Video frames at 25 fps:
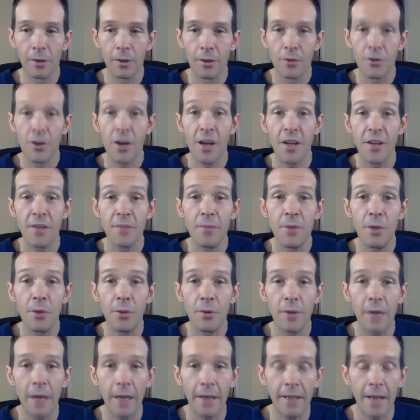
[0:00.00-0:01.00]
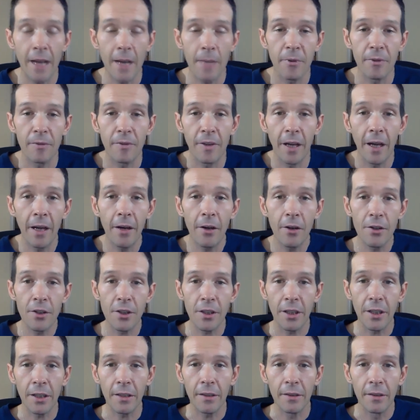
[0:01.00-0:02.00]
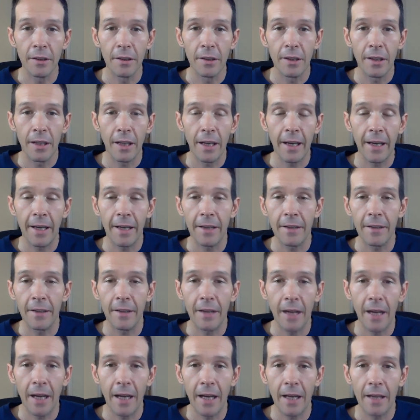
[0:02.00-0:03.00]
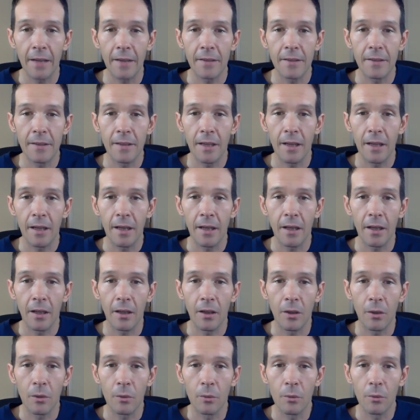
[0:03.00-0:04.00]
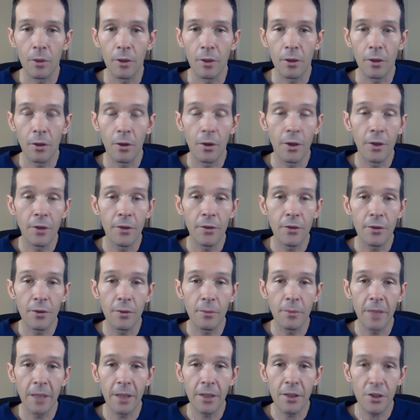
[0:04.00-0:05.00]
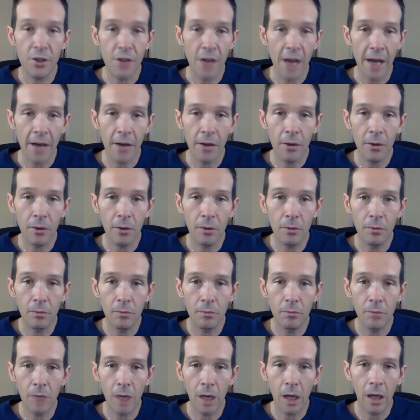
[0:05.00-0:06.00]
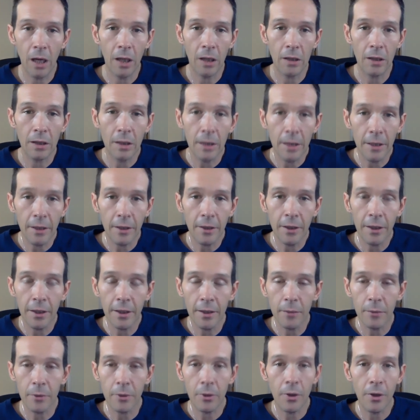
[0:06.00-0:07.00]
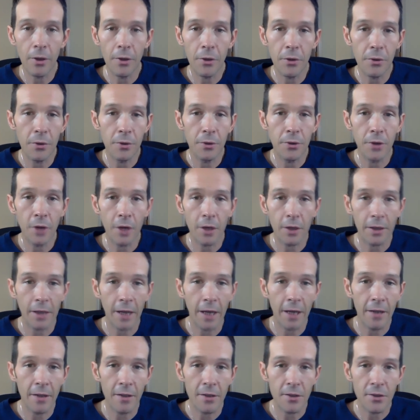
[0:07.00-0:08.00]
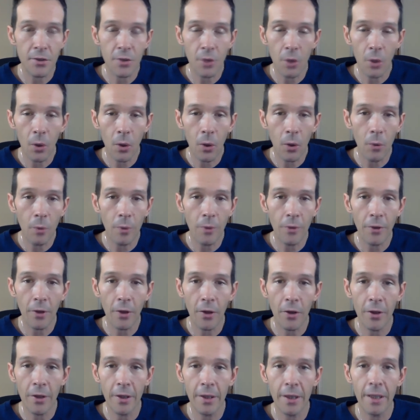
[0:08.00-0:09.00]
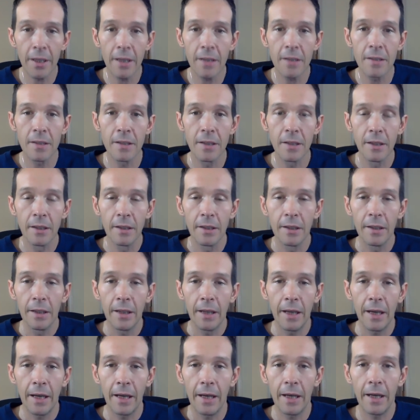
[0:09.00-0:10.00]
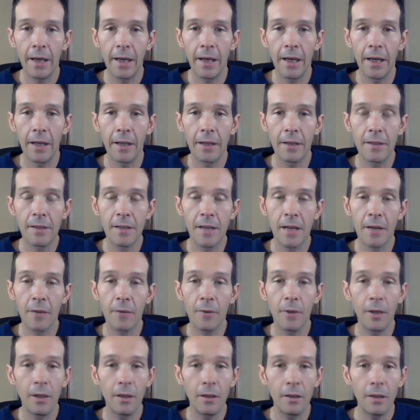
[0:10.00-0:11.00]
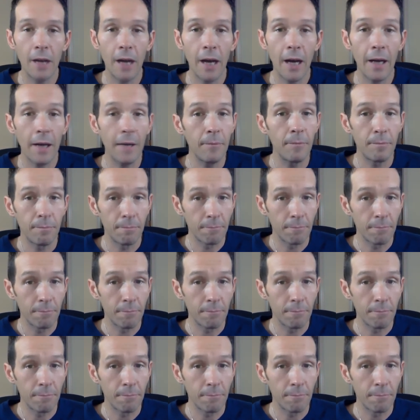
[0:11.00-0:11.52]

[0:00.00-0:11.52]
transmute that type of energy, and that we're going through a big shadow clearing. We're going through a dark night of the soul with all this. And it's like, well, I